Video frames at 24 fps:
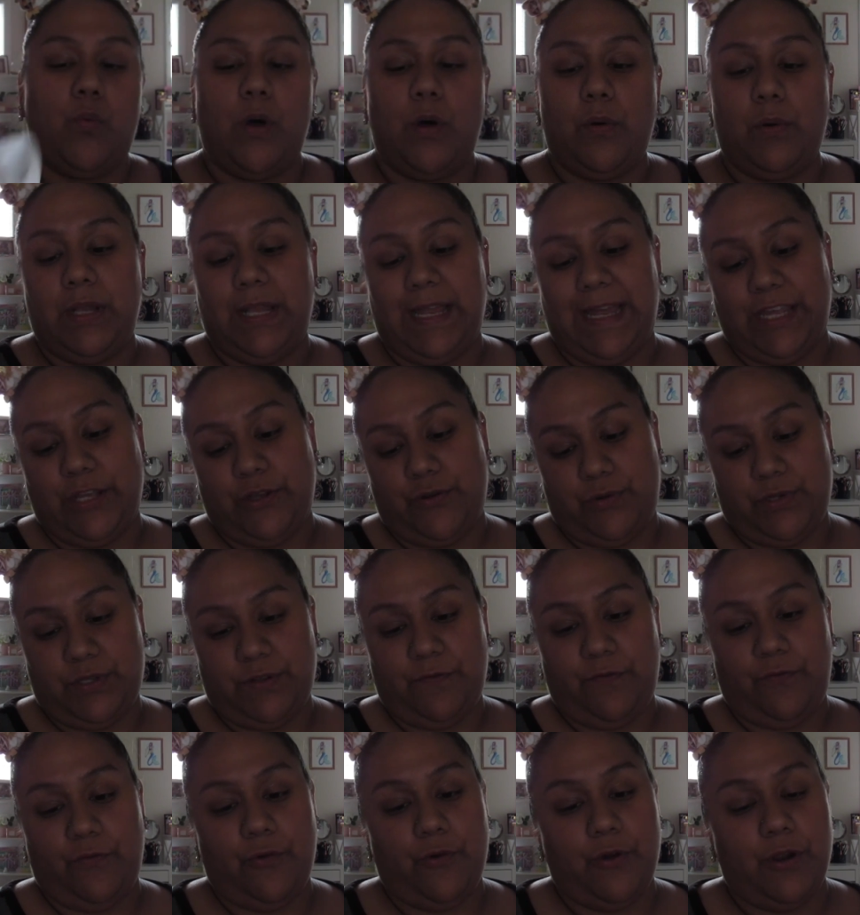what will I use
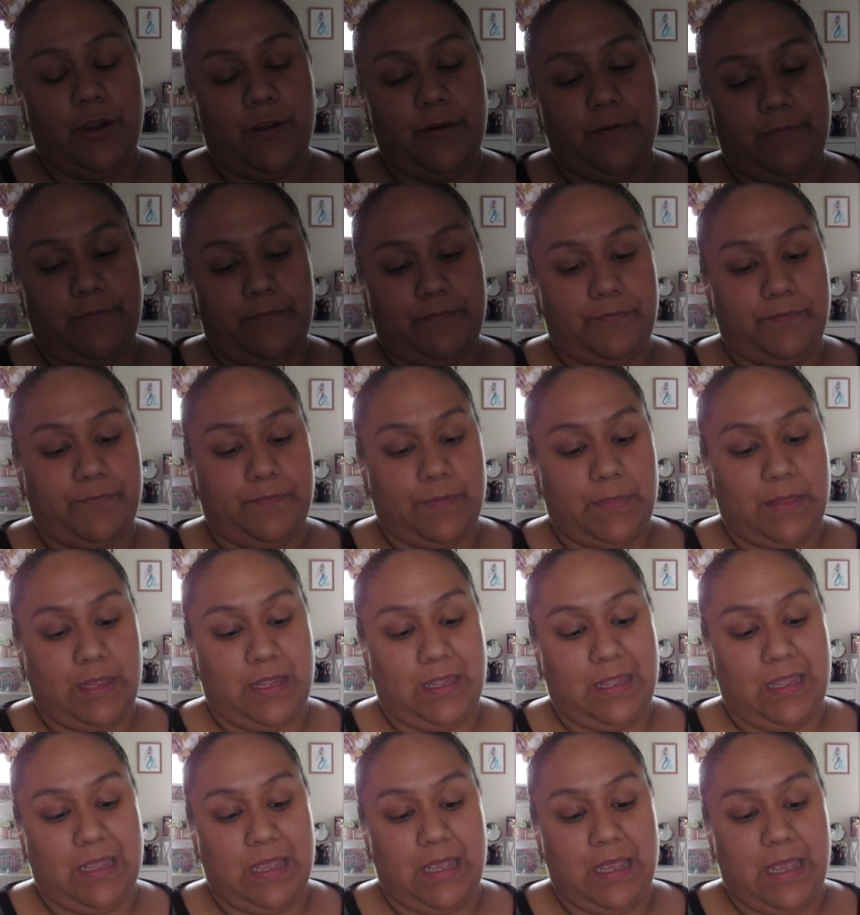it for?
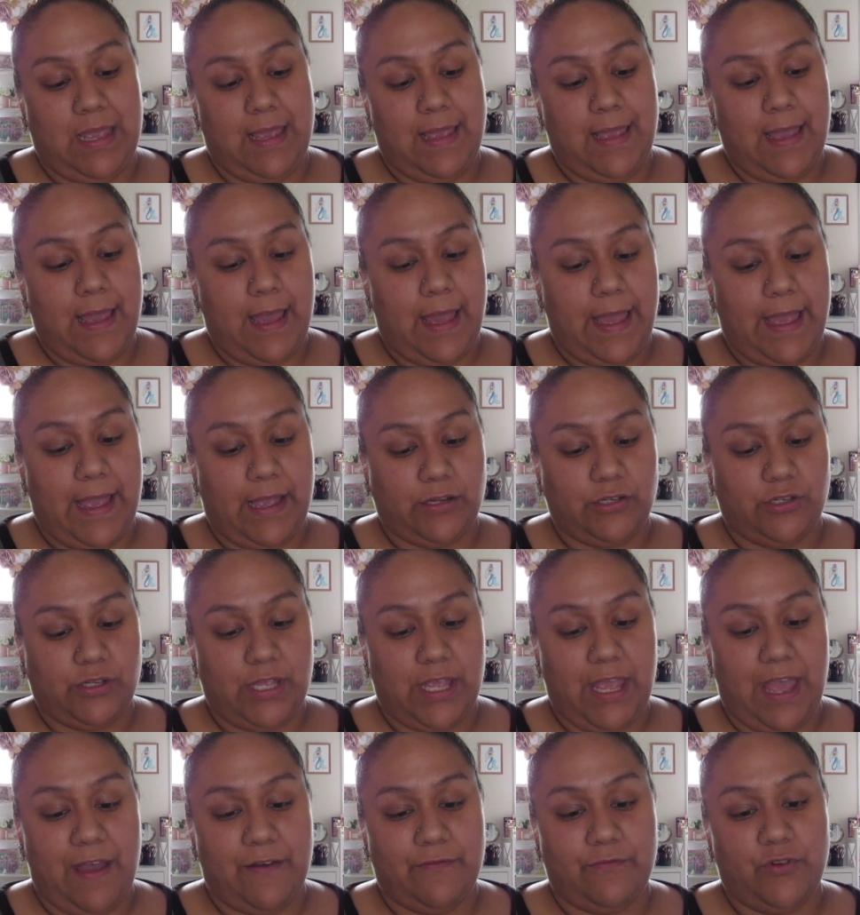I
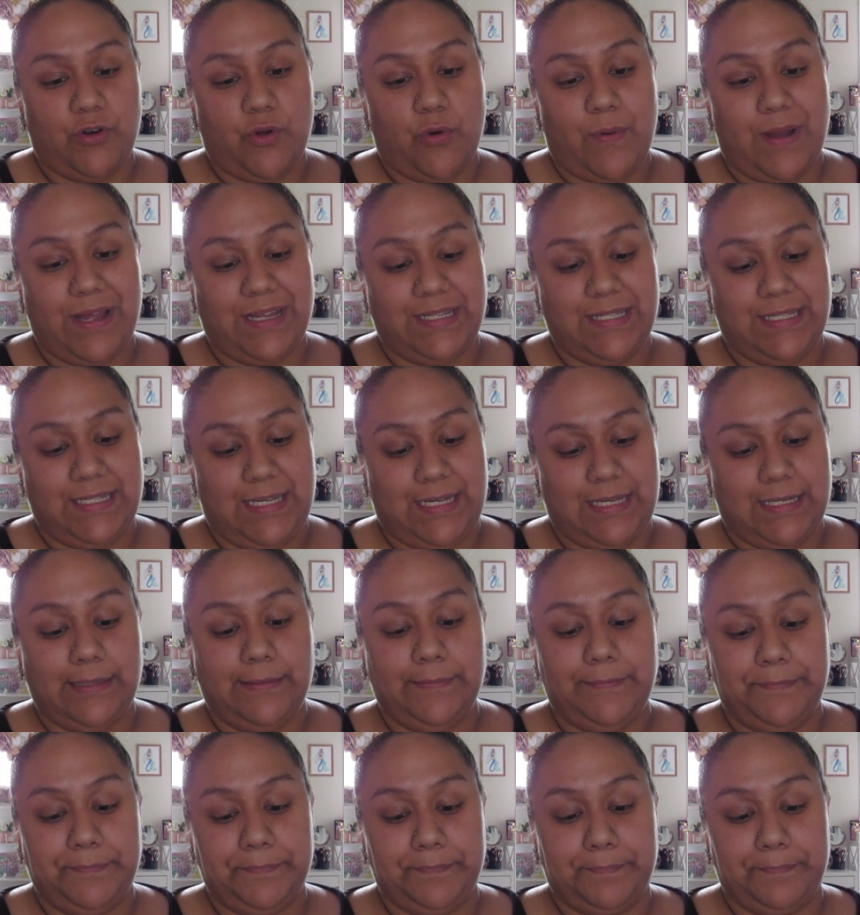actually have no idea.